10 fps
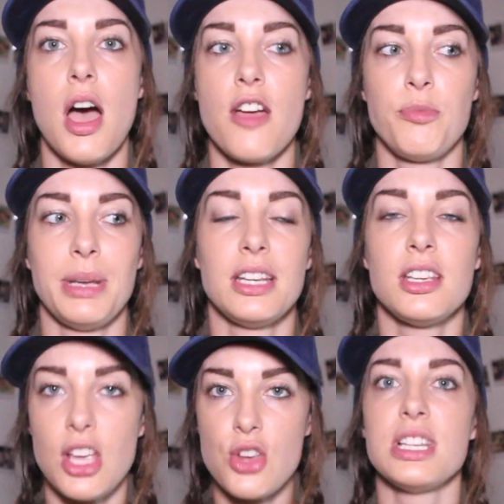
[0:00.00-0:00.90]
I've been
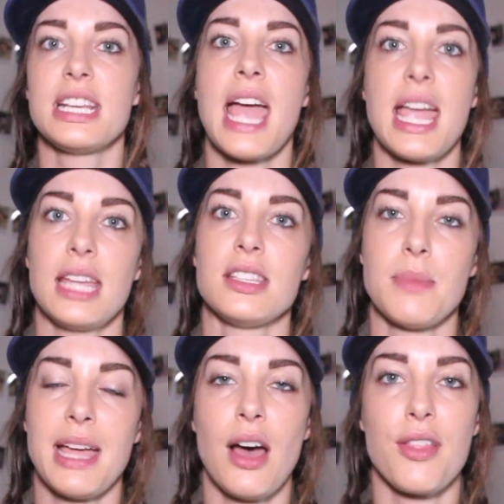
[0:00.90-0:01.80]
hugely getting into
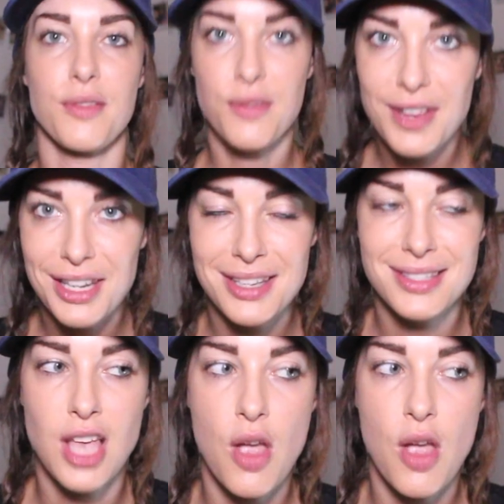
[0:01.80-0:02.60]
my health and fitness